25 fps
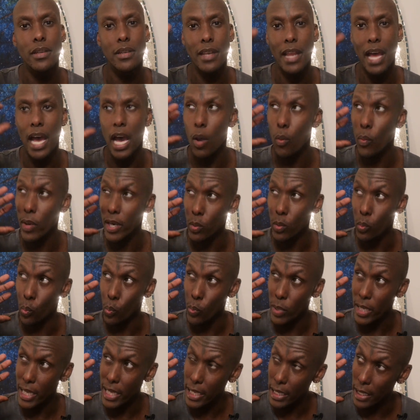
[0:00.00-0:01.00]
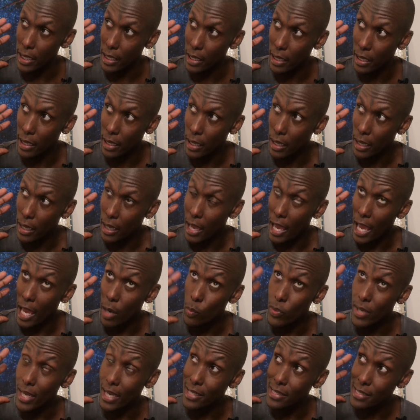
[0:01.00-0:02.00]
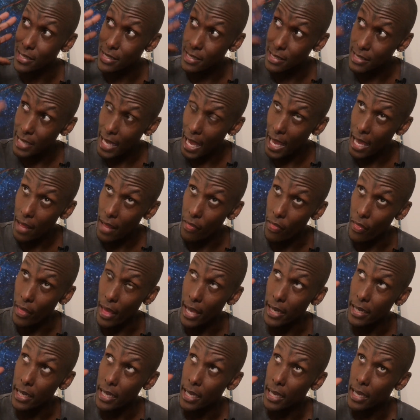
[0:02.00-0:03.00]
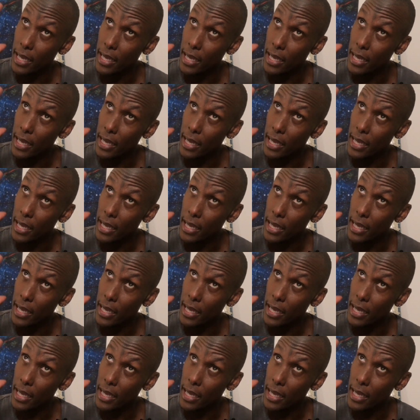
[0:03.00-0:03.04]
Now when we understand that